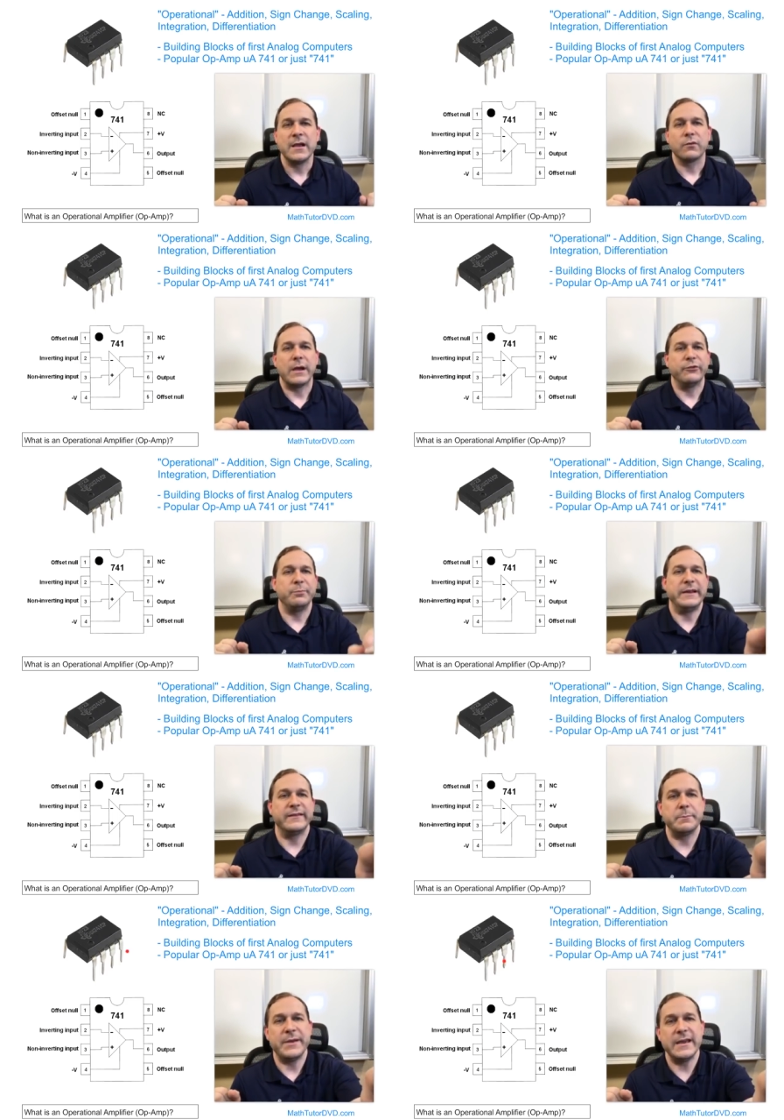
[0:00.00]
right? Which means
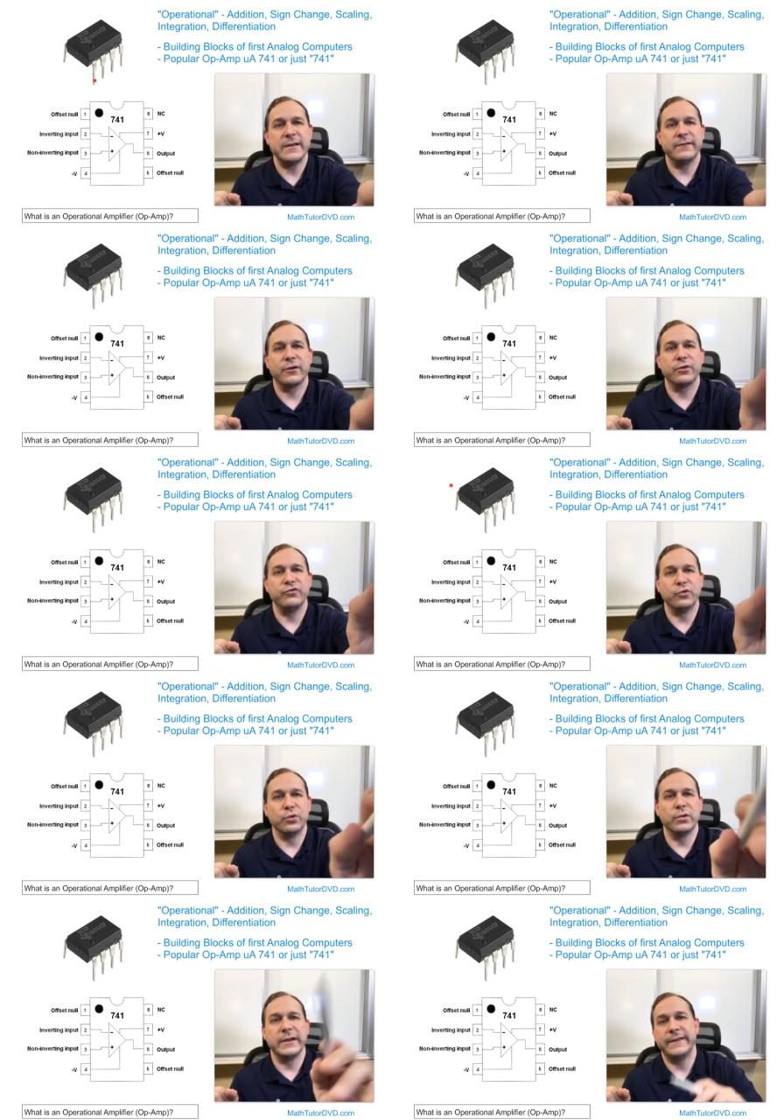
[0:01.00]
the pins are
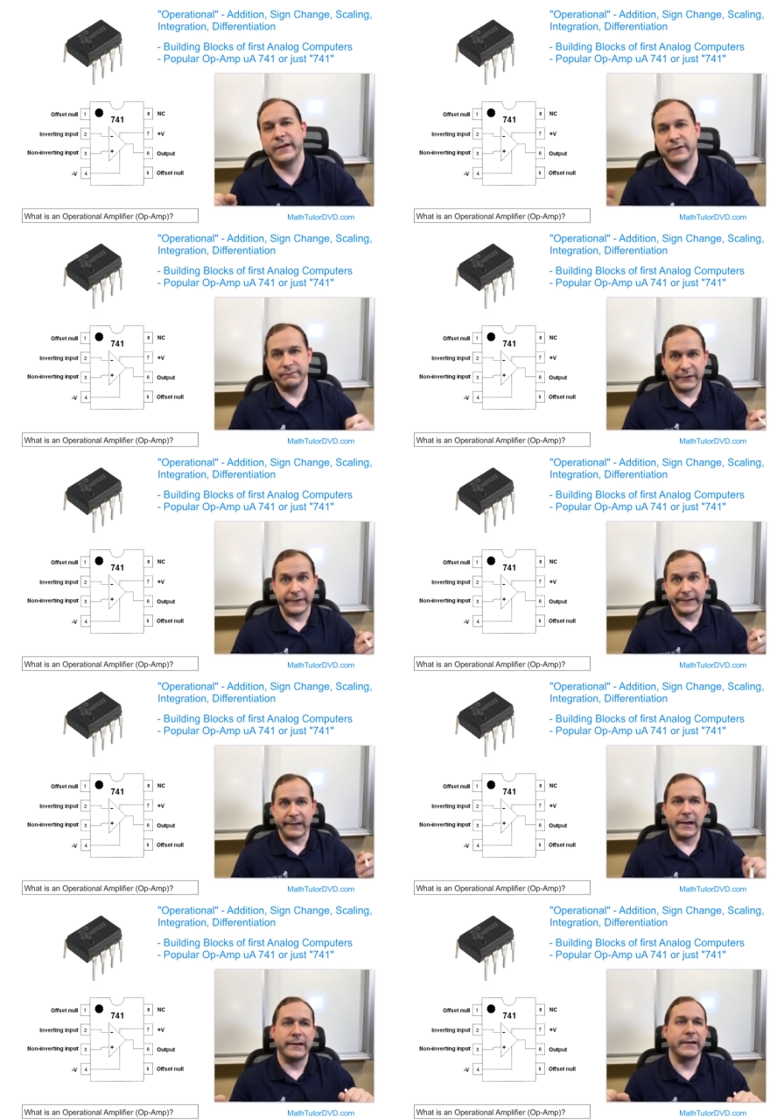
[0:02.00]
dual and they're, they're in
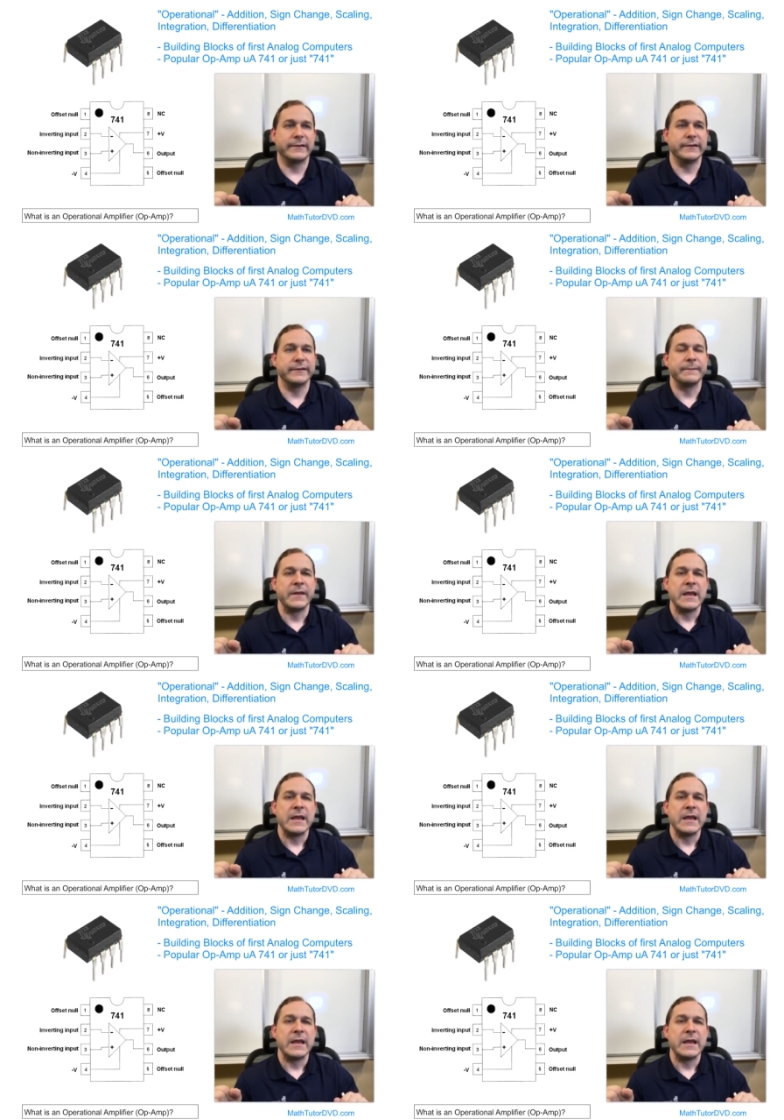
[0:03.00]
line like this.